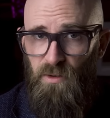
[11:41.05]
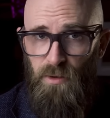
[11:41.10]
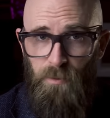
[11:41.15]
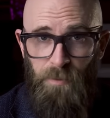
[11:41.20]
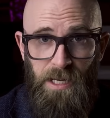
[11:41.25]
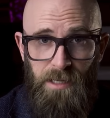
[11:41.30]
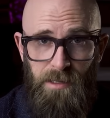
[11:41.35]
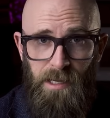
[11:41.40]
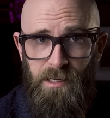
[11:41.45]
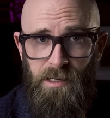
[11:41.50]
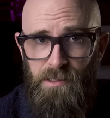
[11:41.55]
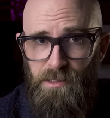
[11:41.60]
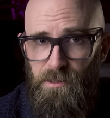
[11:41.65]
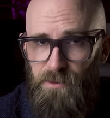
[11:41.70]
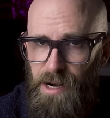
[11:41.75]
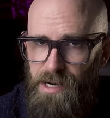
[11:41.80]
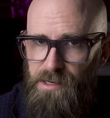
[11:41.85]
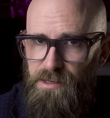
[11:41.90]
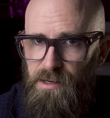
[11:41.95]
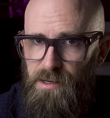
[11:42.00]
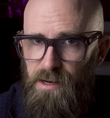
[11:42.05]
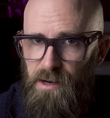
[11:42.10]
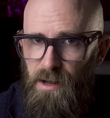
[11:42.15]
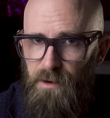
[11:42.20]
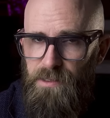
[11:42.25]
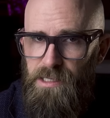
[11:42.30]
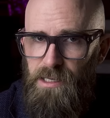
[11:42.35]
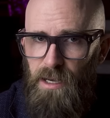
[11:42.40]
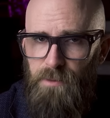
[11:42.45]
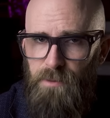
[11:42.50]
Repeat that interaction
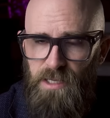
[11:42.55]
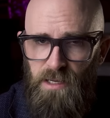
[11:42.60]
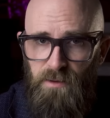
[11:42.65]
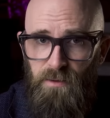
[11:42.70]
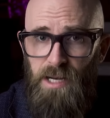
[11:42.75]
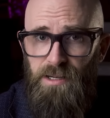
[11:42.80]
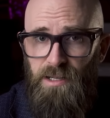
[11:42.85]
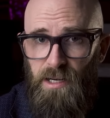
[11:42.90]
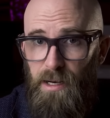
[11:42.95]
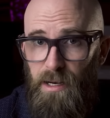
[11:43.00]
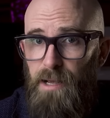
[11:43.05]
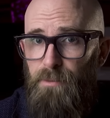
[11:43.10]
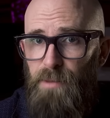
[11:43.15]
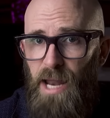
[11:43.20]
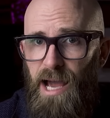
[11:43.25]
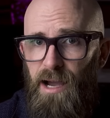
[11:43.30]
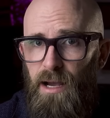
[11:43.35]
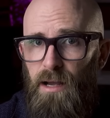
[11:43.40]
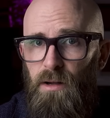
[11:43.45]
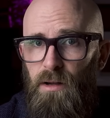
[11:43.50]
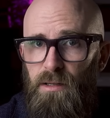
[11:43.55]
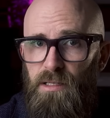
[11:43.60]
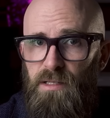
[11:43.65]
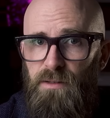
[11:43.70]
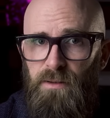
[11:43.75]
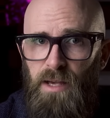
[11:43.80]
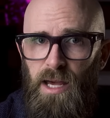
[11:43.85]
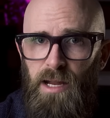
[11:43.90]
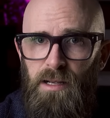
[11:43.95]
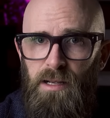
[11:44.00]
enough times, and eventually black holes
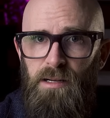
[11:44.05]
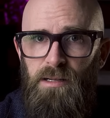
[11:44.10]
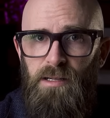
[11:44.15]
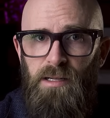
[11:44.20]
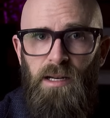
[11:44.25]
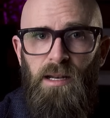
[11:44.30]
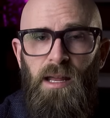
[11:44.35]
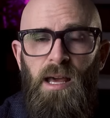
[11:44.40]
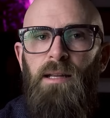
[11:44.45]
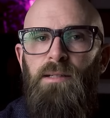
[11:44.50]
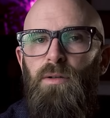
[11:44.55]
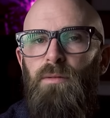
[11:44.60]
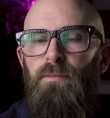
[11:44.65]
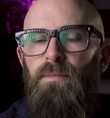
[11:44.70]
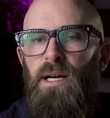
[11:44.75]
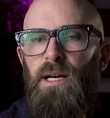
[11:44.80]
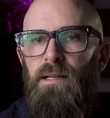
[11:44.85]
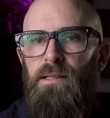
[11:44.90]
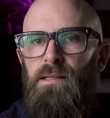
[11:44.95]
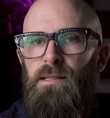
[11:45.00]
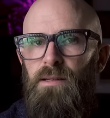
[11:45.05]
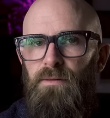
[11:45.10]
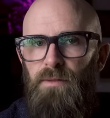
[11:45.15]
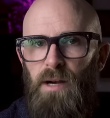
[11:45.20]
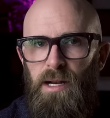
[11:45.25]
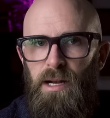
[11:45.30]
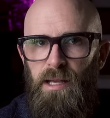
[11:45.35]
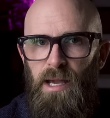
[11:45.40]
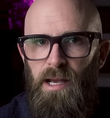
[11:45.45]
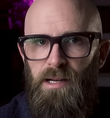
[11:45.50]
vanish in little bursts of
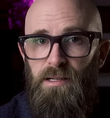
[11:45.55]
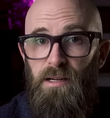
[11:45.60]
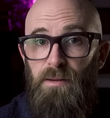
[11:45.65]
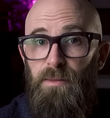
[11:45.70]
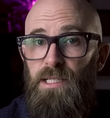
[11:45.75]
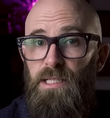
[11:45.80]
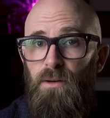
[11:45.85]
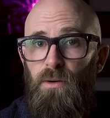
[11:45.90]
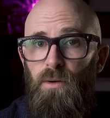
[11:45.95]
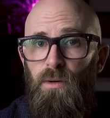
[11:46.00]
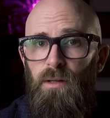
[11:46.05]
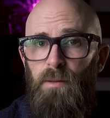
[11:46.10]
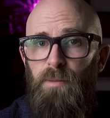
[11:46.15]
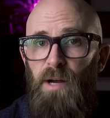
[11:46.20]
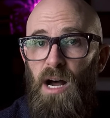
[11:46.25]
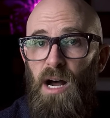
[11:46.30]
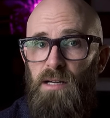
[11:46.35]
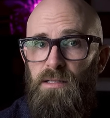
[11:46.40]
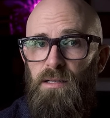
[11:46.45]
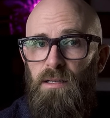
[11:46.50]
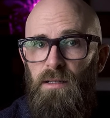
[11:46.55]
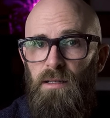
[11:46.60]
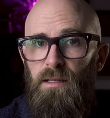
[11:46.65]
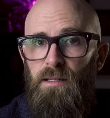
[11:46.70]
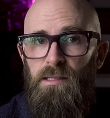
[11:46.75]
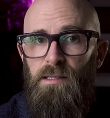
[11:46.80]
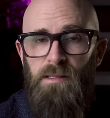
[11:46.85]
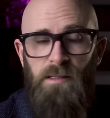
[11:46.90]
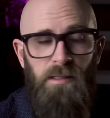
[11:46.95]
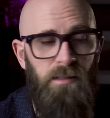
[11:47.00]
radiation, emitting all the
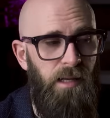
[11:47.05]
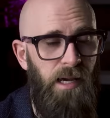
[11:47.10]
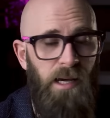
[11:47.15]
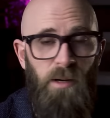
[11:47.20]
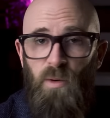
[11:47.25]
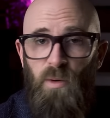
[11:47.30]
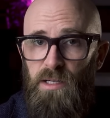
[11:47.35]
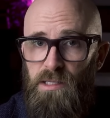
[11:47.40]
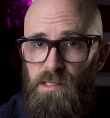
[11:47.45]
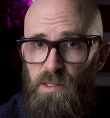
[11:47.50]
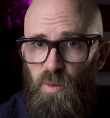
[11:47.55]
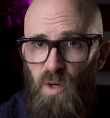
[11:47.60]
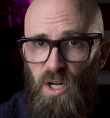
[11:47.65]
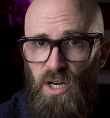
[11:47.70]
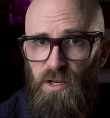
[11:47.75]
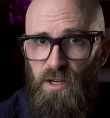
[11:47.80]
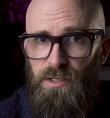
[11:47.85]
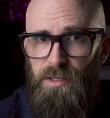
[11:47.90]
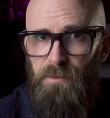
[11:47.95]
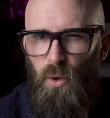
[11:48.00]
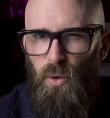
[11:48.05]
particles that they had once swallowed.